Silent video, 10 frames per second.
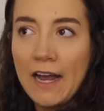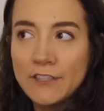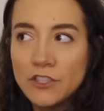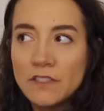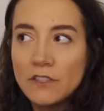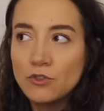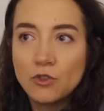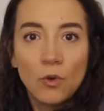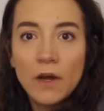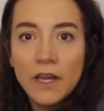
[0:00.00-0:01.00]
I just
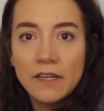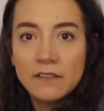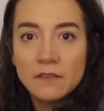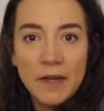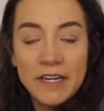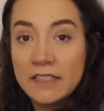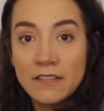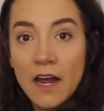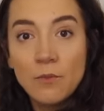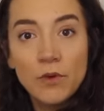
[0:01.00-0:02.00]
enjoy spending
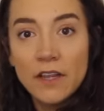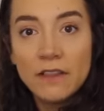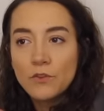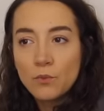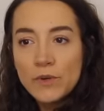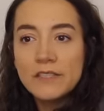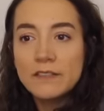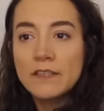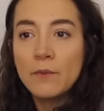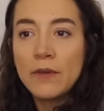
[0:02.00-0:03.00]
time with. The
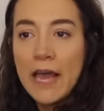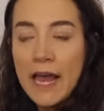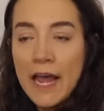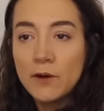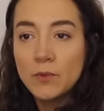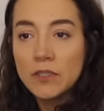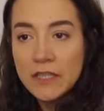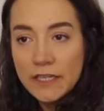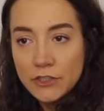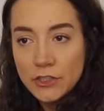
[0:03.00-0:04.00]
reason that we had a
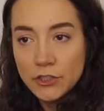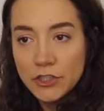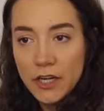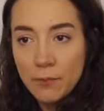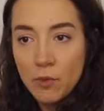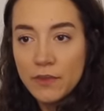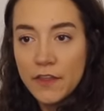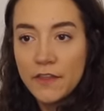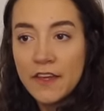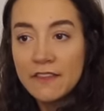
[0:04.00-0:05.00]
relationship or
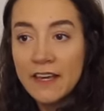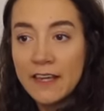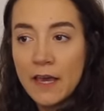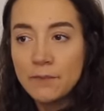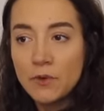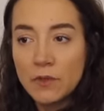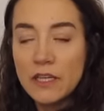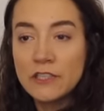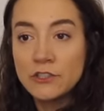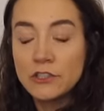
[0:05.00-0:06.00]
the thing that kept the
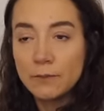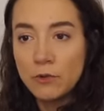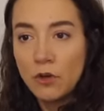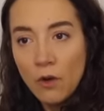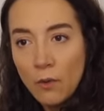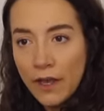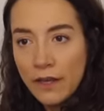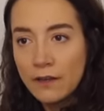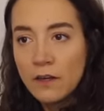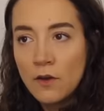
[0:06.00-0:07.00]
relationship
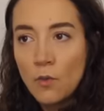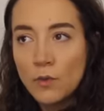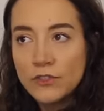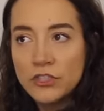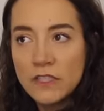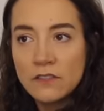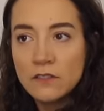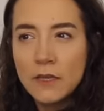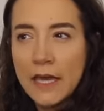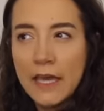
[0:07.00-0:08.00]
going was
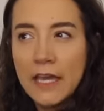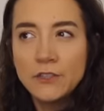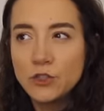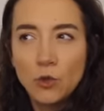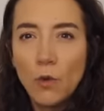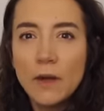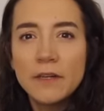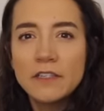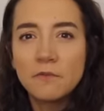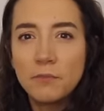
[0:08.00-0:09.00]
just like
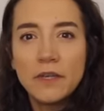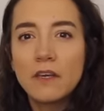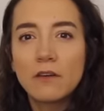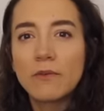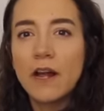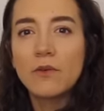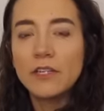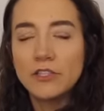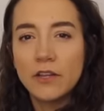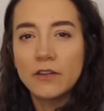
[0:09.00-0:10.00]
enjoyment of being around
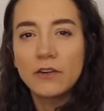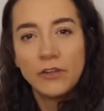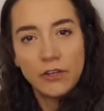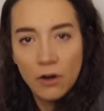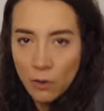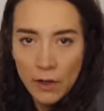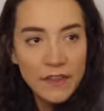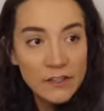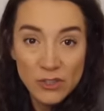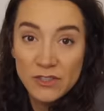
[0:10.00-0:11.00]
each other, you know? And
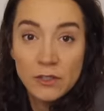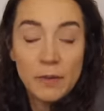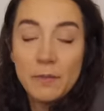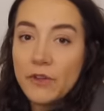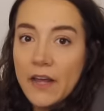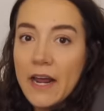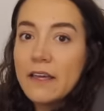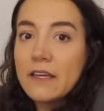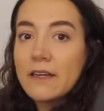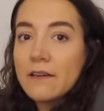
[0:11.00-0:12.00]
these are still people that I
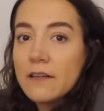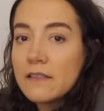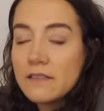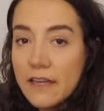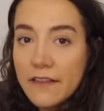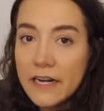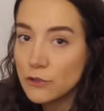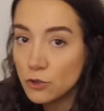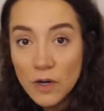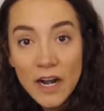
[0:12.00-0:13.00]
can say that I
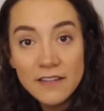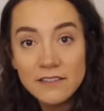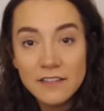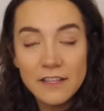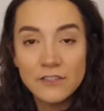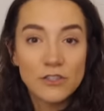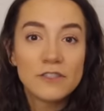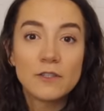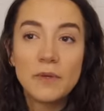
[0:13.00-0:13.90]
trust. These are still